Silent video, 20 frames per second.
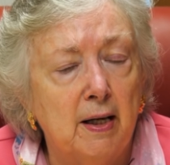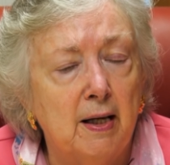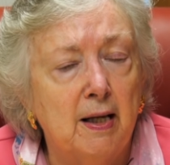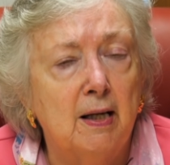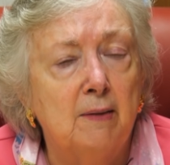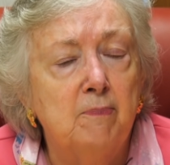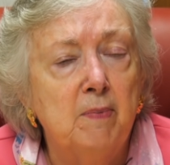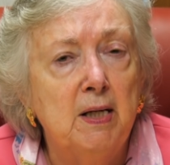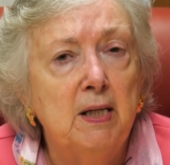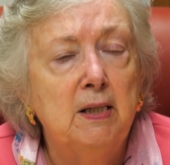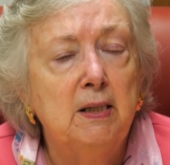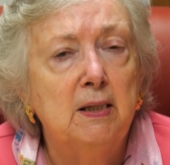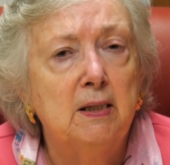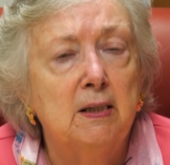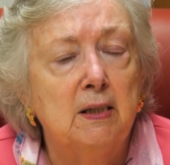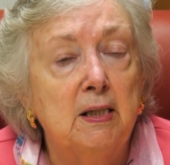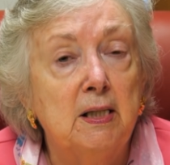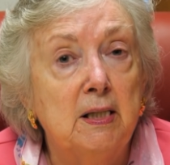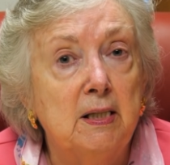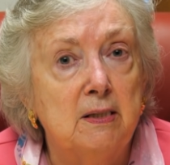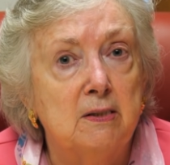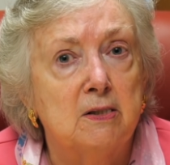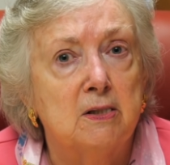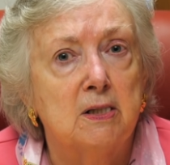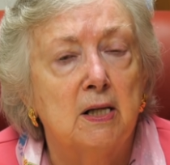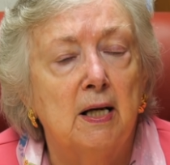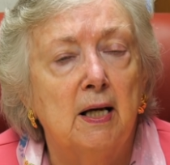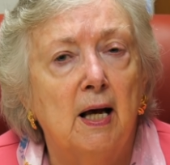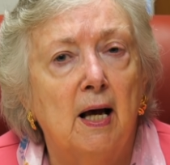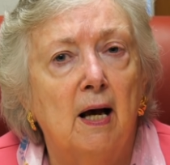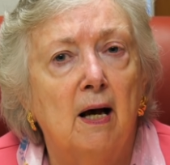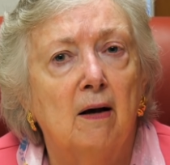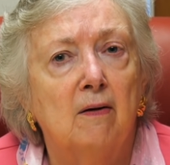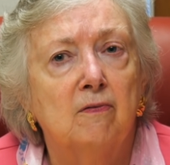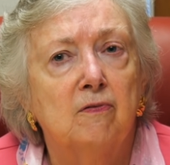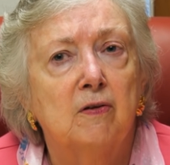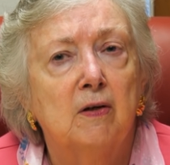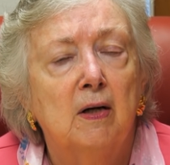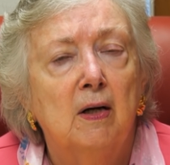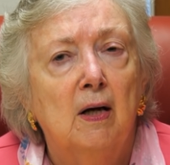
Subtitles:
immediate needs they have,